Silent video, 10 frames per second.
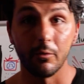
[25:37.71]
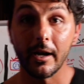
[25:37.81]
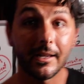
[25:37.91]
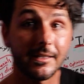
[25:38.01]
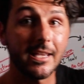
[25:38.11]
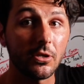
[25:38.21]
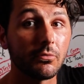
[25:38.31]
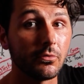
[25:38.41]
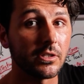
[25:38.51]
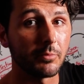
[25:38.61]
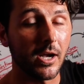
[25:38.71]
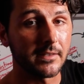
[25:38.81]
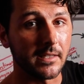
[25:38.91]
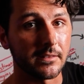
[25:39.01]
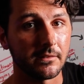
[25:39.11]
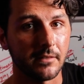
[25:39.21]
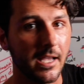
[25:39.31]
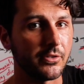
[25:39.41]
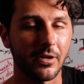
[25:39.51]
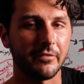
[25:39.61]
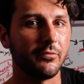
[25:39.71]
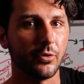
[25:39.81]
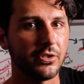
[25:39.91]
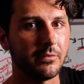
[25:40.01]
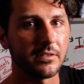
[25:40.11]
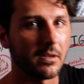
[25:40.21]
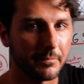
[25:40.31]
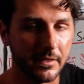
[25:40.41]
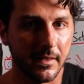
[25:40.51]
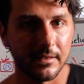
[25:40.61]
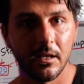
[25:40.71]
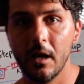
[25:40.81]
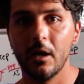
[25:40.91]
We're not going to take you through this process and try to force you into something that's